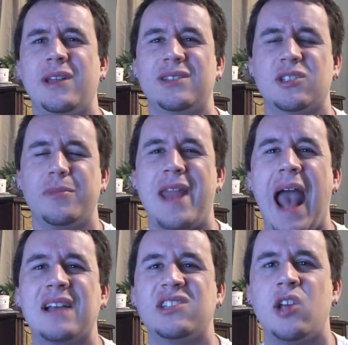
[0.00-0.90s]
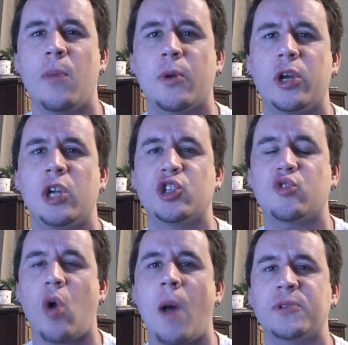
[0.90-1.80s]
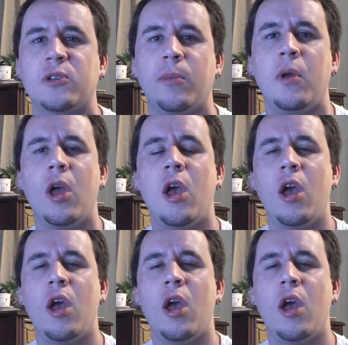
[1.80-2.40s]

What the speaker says: lands some nasty uppercuts, drops him.